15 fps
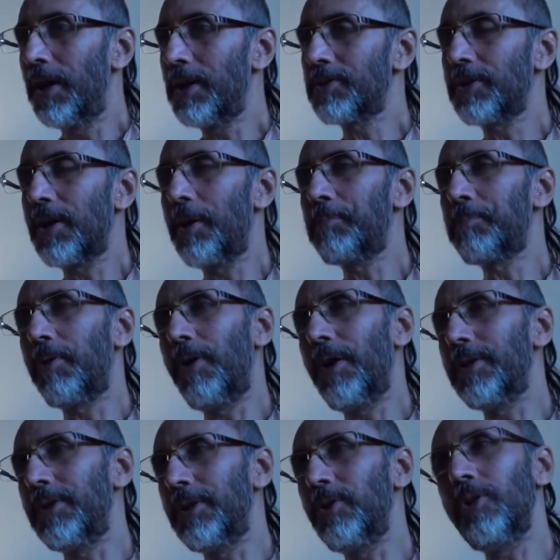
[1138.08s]
at some
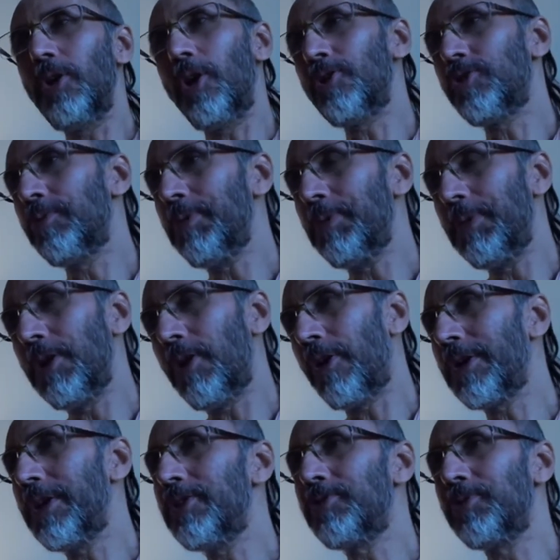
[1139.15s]
point you will also be
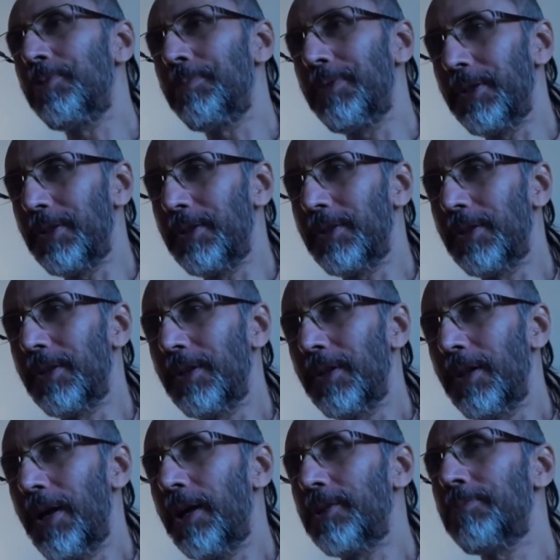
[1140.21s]
belonging to me
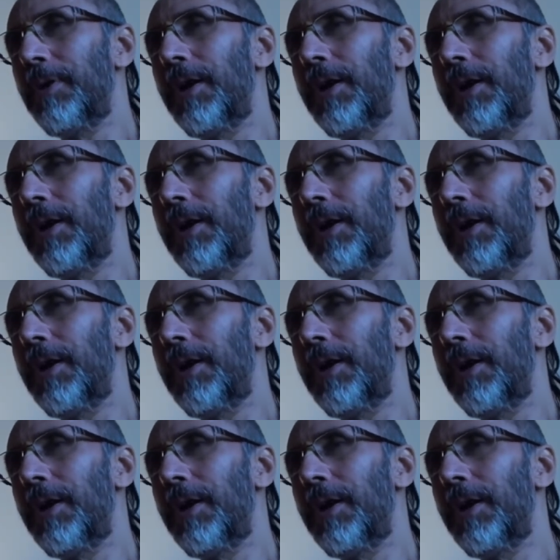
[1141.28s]
as